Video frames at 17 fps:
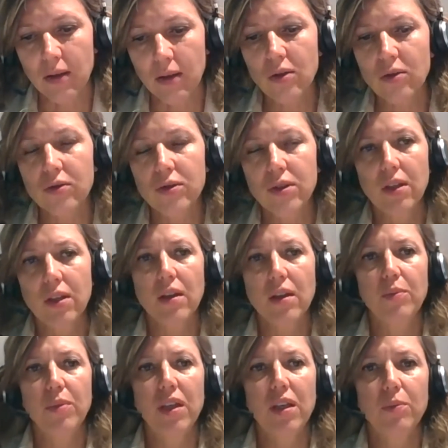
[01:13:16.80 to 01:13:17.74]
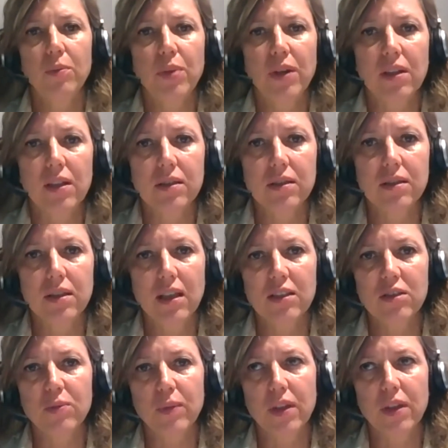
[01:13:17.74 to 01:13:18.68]
using the B impact
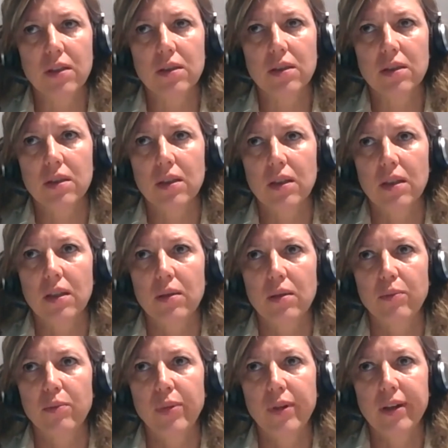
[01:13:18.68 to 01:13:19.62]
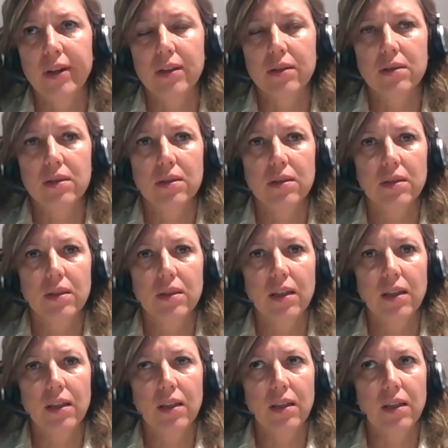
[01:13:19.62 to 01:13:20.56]
assessment, but
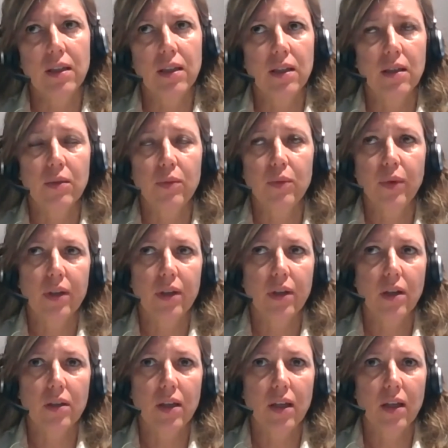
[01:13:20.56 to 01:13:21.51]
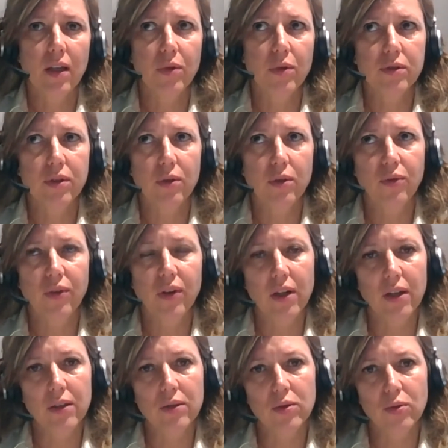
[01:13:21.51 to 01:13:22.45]
they were not able so
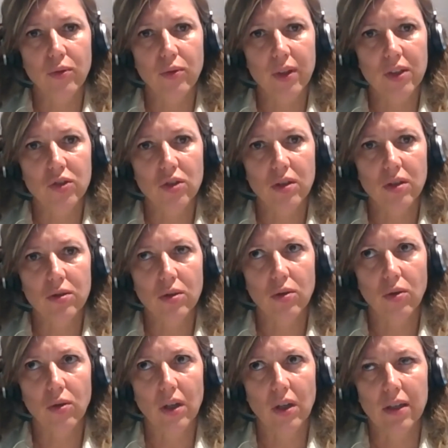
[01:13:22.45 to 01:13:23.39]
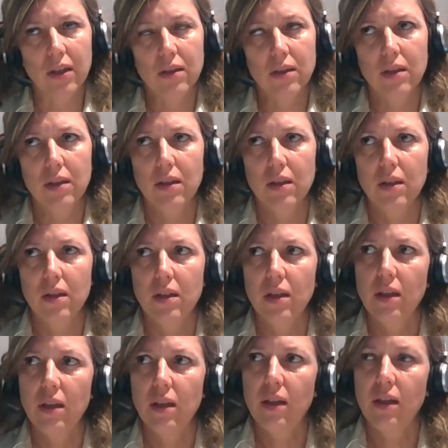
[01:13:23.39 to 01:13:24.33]
far to reach the score.
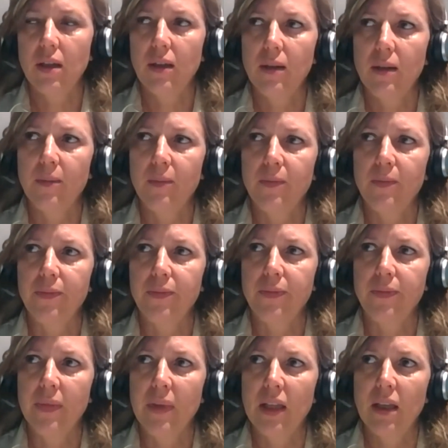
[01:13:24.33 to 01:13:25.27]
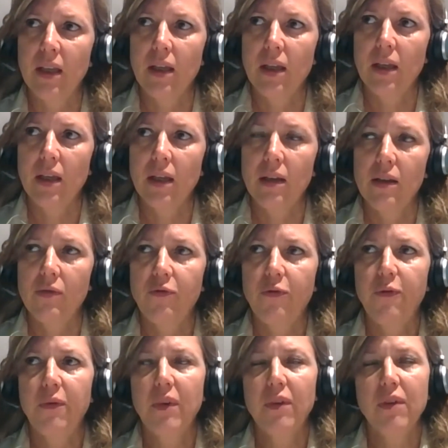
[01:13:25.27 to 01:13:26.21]

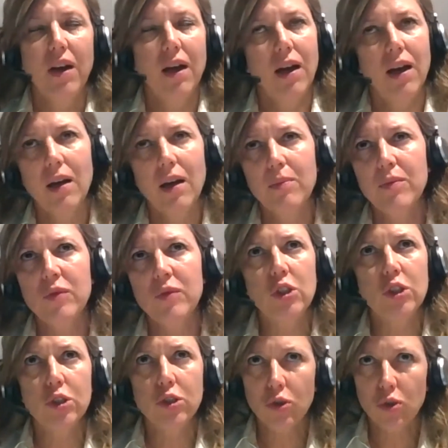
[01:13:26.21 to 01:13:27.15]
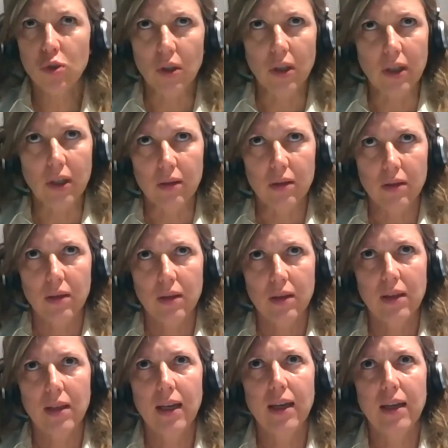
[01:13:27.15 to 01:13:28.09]
I'm sure
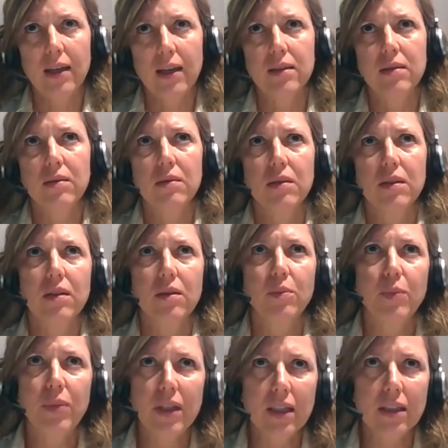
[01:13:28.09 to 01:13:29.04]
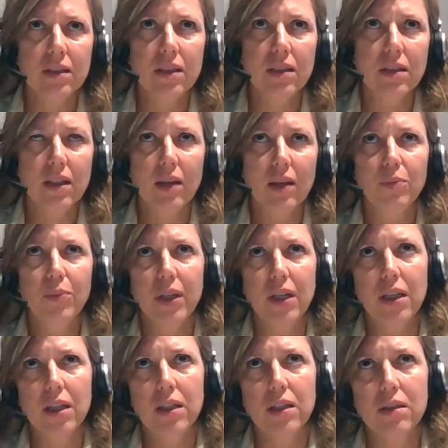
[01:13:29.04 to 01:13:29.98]
that the biggest
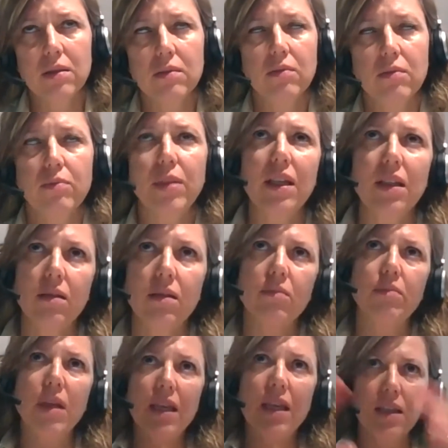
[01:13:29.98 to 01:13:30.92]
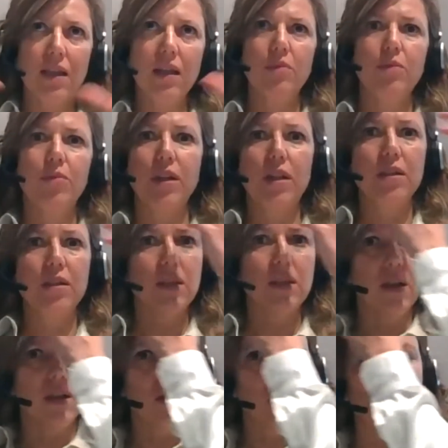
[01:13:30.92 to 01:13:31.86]
companies, big companies
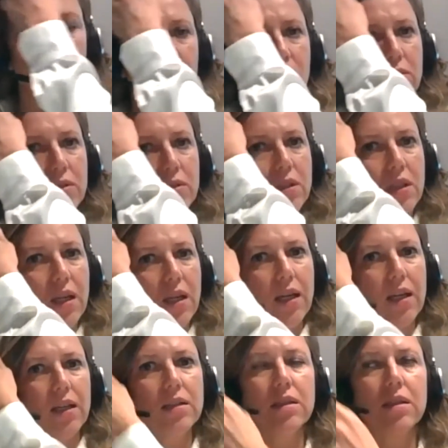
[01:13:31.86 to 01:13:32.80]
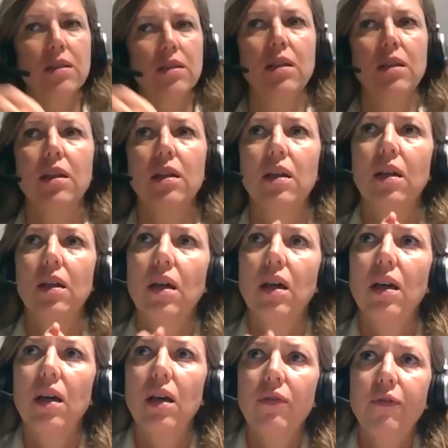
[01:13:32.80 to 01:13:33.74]
are those that
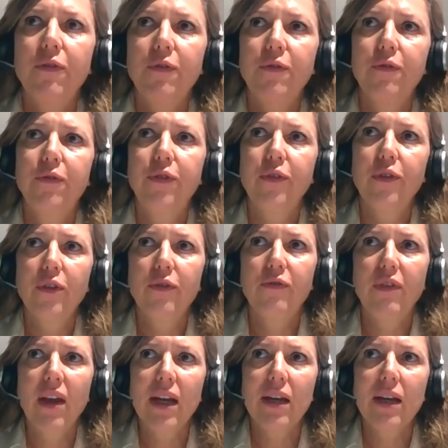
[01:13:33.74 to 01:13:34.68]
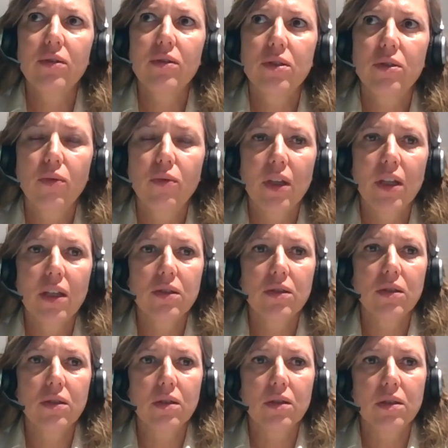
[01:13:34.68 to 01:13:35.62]
for various
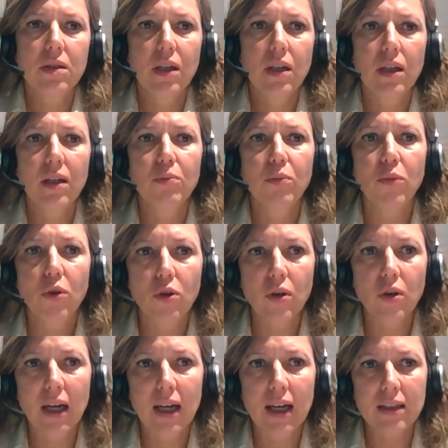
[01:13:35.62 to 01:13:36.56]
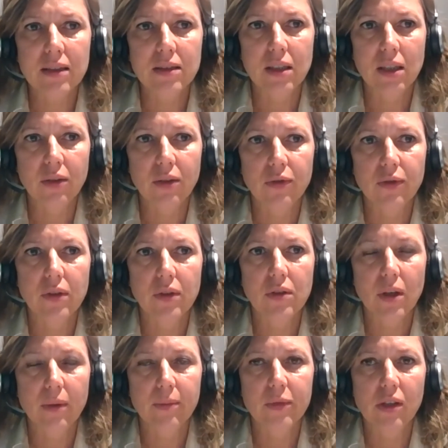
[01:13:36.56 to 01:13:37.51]
reasons are more active in
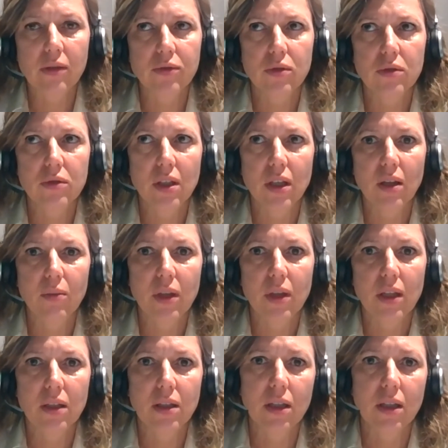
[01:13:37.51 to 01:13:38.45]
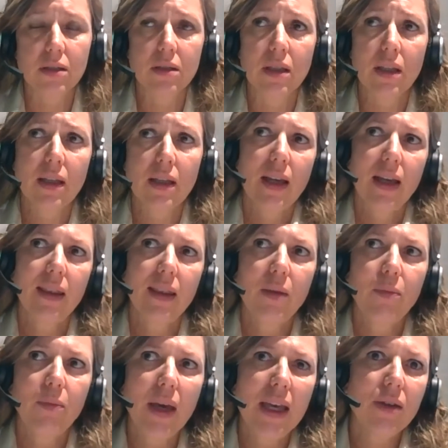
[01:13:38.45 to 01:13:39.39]
terms of sustainability. And
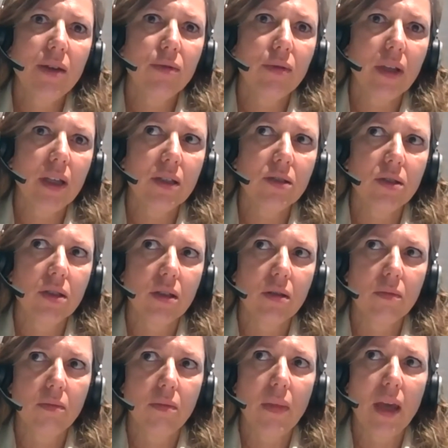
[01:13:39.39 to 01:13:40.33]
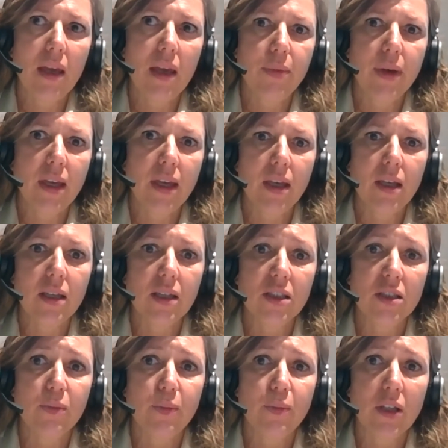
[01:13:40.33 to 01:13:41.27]
the main reason
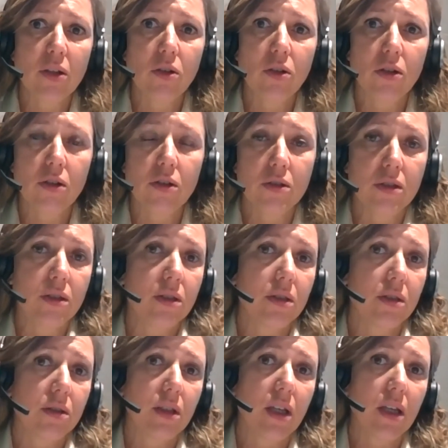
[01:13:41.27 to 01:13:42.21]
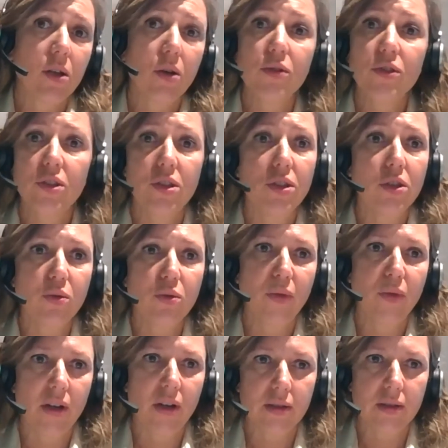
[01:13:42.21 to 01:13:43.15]
maybe is because the
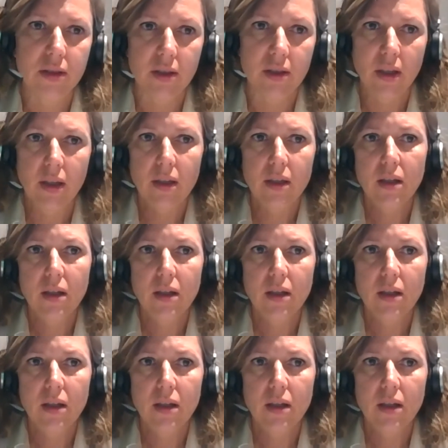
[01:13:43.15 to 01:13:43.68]
consumers